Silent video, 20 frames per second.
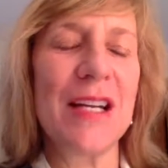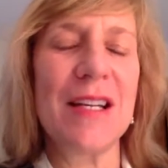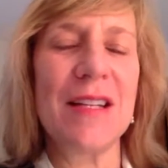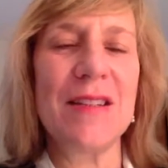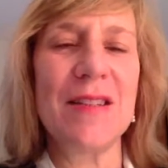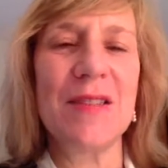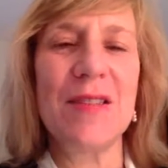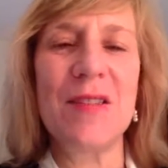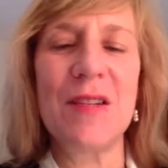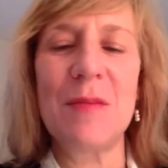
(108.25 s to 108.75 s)

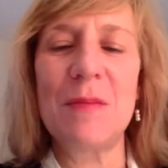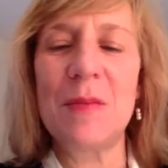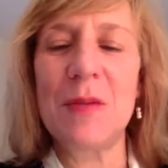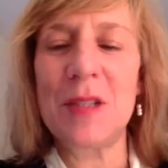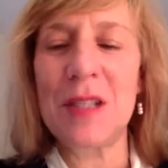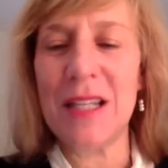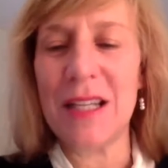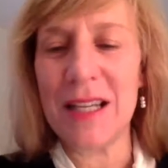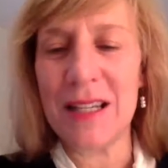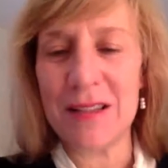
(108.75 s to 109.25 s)
is to
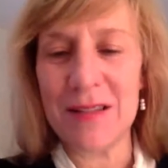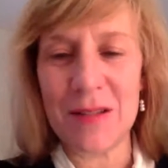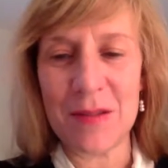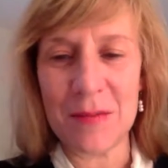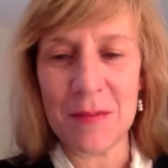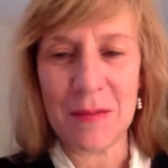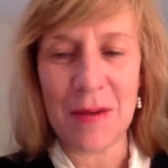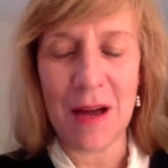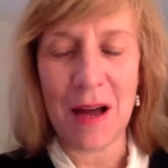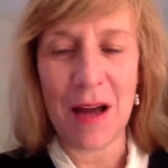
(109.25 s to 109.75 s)

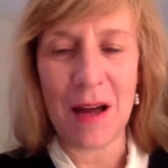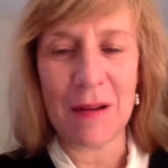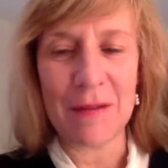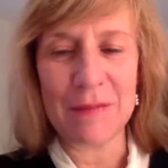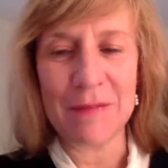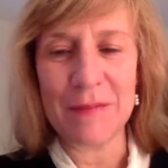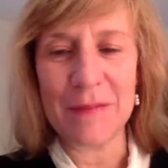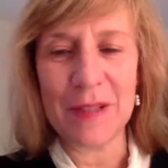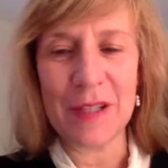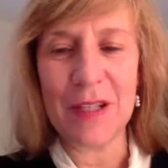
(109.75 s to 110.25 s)
please
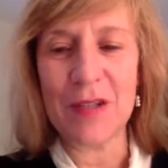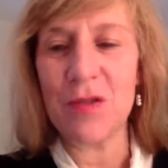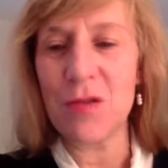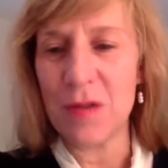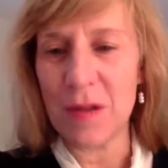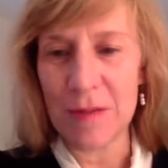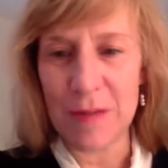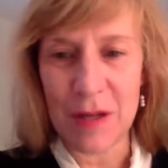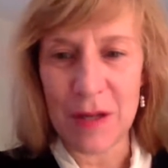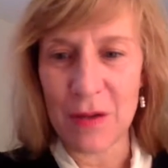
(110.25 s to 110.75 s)

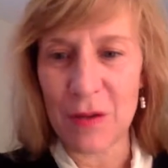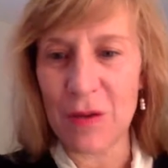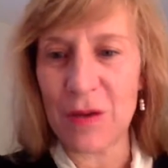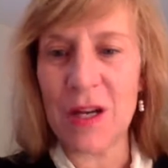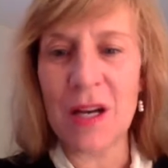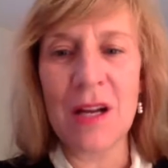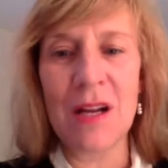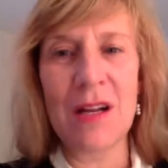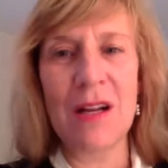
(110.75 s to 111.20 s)
contribute,